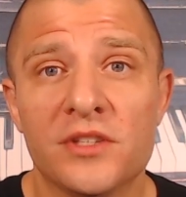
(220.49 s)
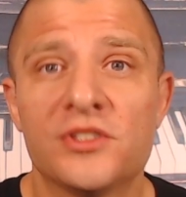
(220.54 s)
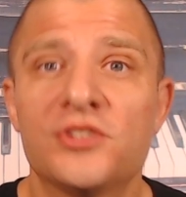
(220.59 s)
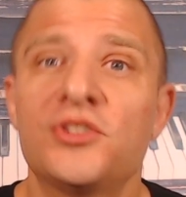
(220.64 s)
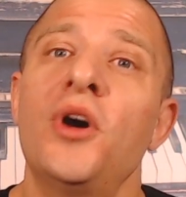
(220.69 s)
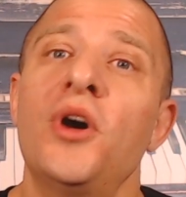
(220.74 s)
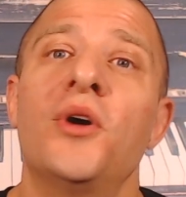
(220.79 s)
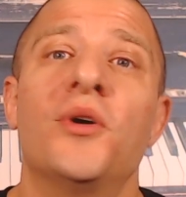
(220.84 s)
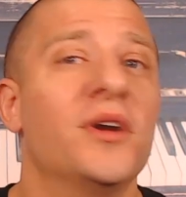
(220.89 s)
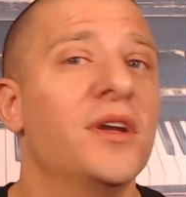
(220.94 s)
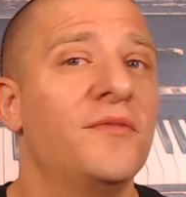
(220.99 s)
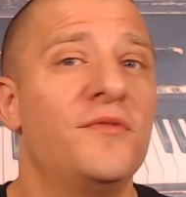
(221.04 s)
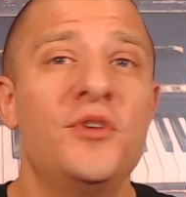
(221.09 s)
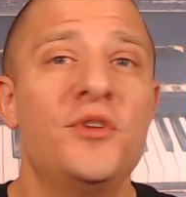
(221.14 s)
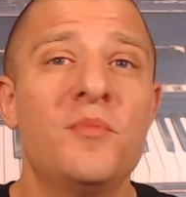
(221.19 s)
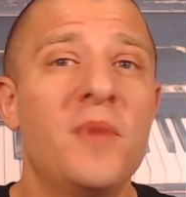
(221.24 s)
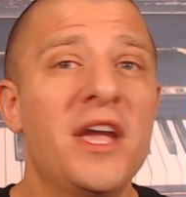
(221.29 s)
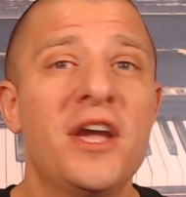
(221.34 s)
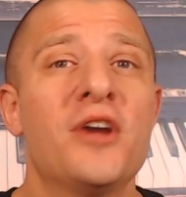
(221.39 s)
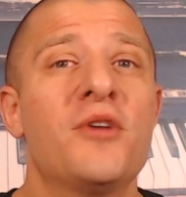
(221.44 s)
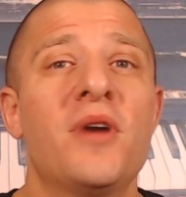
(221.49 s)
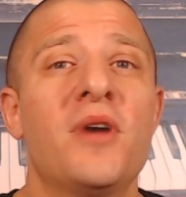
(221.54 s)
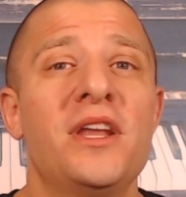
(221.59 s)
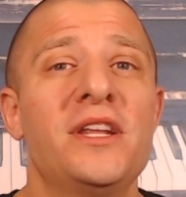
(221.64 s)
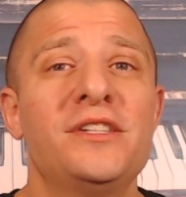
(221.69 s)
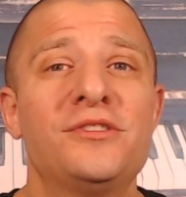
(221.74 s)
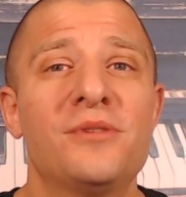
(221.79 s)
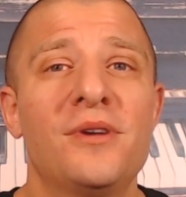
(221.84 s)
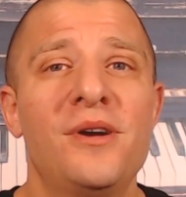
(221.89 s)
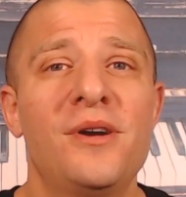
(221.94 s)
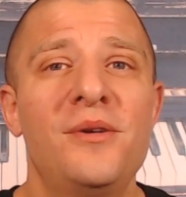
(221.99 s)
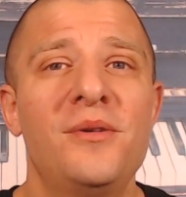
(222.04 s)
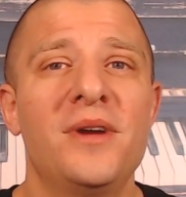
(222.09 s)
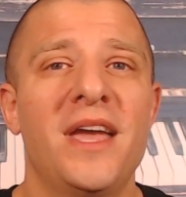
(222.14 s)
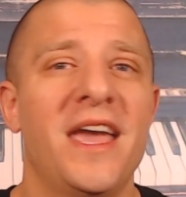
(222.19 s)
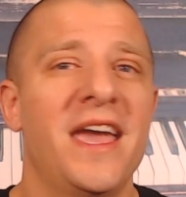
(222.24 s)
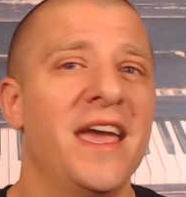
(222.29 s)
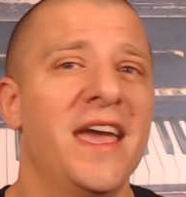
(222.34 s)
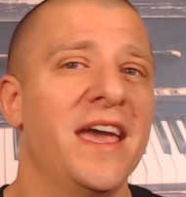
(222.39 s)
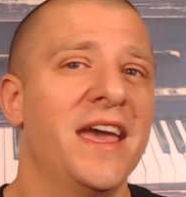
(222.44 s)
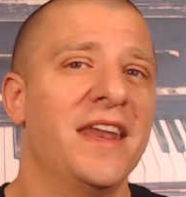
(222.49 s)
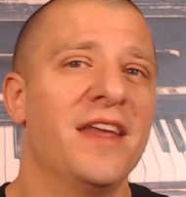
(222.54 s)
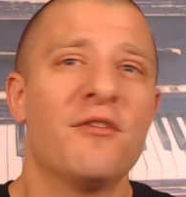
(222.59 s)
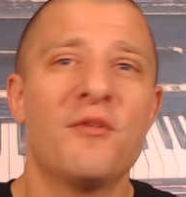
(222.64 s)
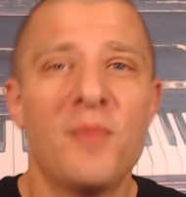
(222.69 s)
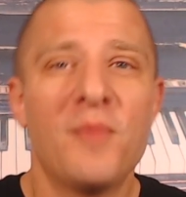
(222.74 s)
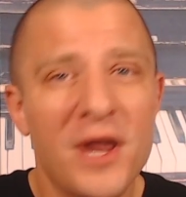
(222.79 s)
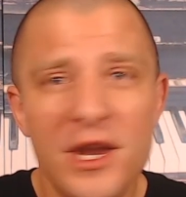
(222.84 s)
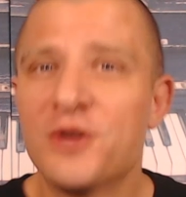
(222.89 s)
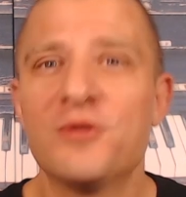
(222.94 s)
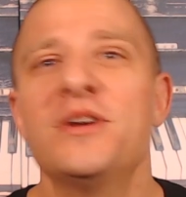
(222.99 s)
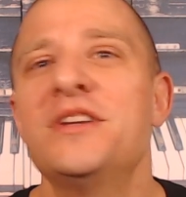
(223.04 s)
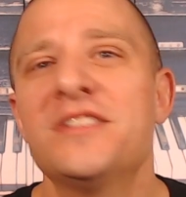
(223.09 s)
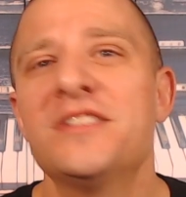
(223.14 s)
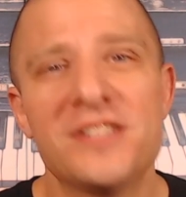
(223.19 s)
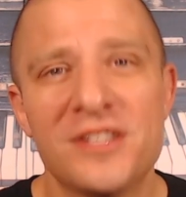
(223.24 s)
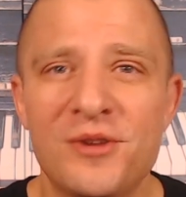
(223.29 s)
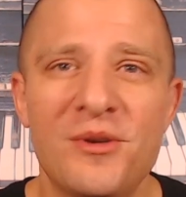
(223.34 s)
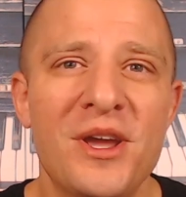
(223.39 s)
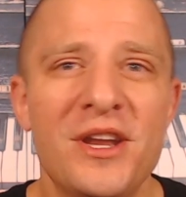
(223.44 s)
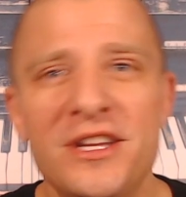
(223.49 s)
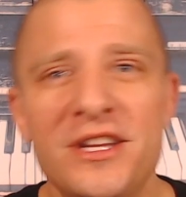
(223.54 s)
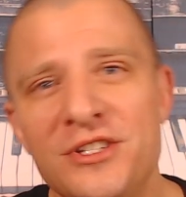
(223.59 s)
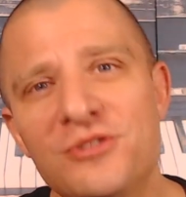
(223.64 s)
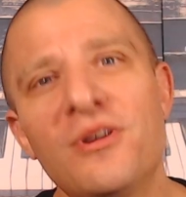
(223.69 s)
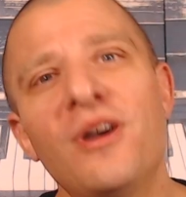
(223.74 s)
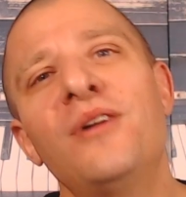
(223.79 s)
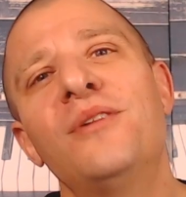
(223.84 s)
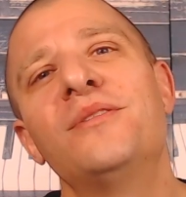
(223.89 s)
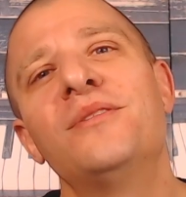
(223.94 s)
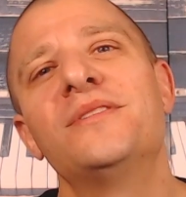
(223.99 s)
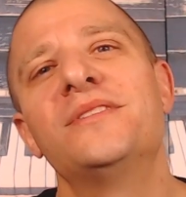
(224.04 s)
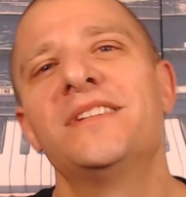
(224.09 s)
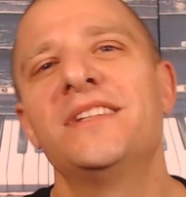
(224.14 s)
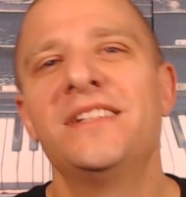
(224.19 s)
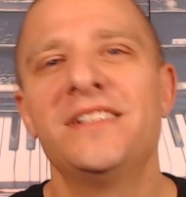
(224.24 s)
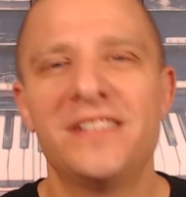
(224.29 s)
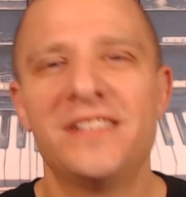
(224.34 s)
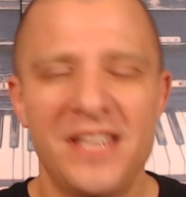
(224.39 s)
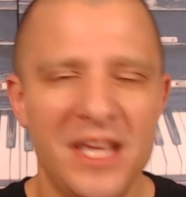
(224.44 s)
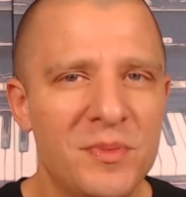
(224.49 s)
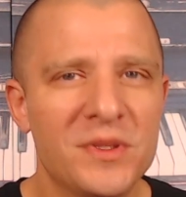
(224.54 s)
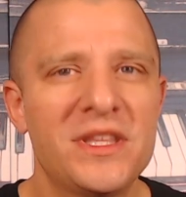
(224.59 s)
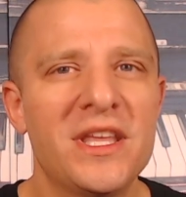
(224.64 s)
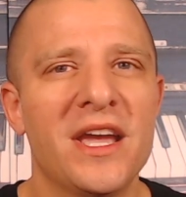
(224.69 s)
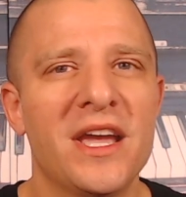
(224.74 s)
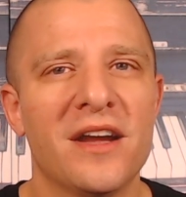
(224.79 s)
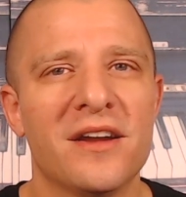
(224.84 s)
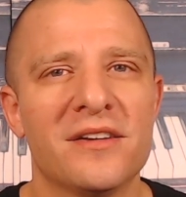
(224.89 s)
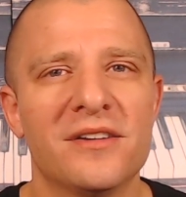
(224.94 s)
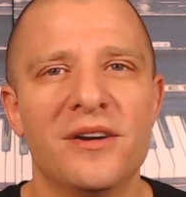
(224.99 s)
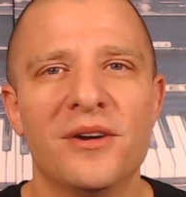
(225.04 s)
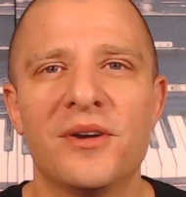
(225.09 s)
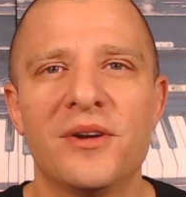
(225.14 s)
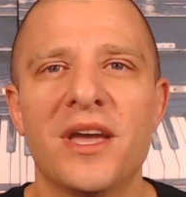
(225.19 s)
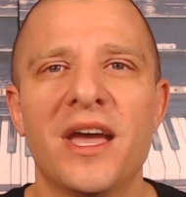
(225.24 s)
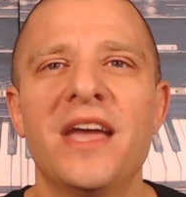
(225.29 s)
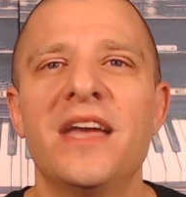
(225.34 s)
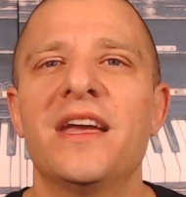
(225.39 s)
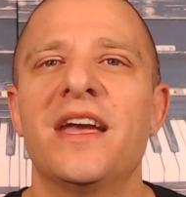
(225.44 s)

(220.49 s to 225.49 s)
So if you make a great intro and everybody agrees it's a great intro, then keep it there, okay?